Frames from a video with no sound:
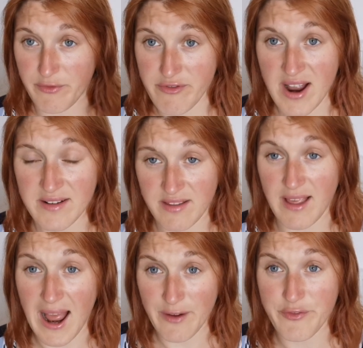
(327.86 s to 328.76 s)

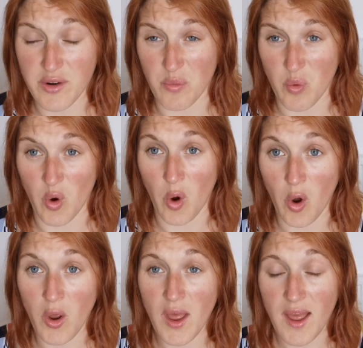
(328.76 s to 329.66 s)
France, after the
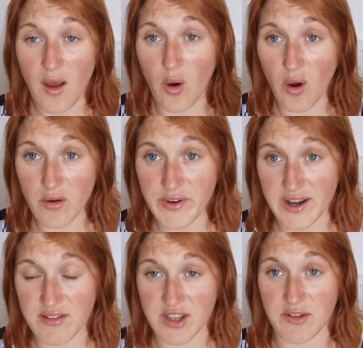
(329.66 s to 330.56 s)
war, all
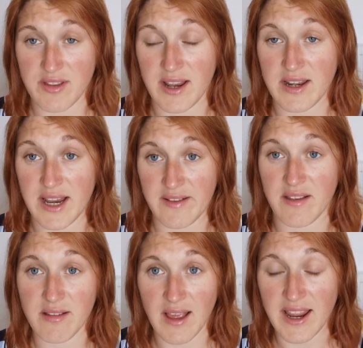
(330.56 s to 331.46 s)
the excuse they
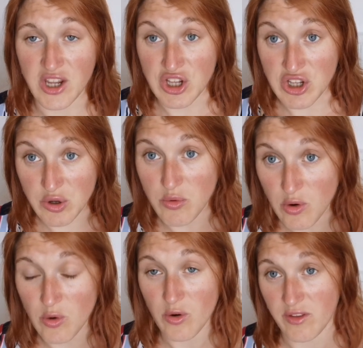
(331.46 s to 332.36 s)
need to say,
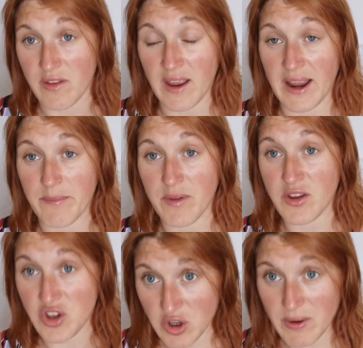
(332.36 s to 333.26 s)
you caused it.
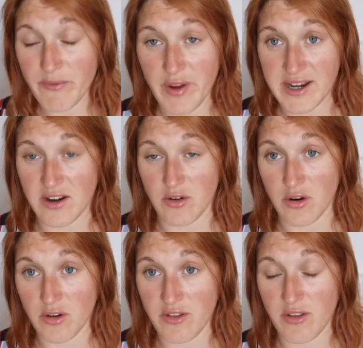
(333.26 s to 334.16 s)
You invaded
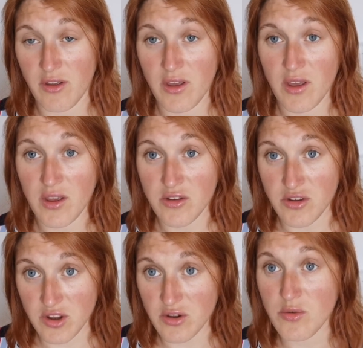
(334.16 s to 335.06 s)
us,
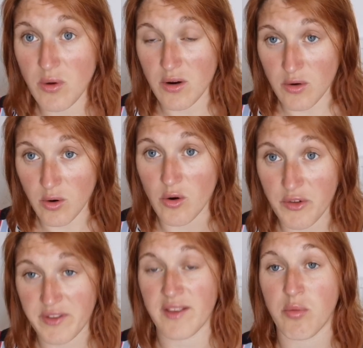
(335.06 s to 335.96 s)
you
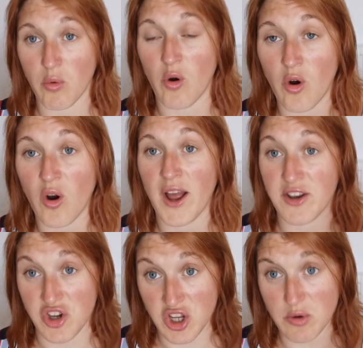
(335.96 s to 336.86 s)
caused this war,
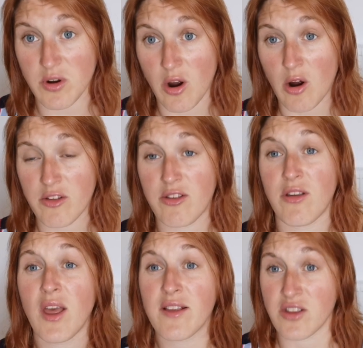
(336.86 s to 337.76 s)
and you
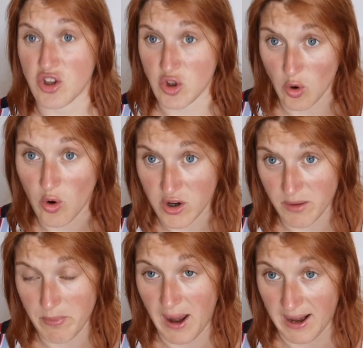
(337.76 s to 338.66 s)
lost, so you're
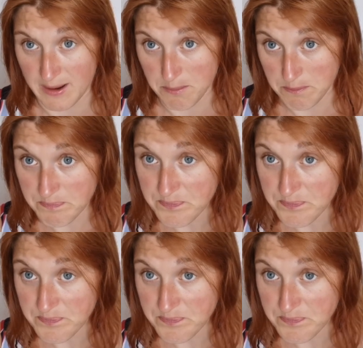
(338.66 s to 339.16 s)
going to pay.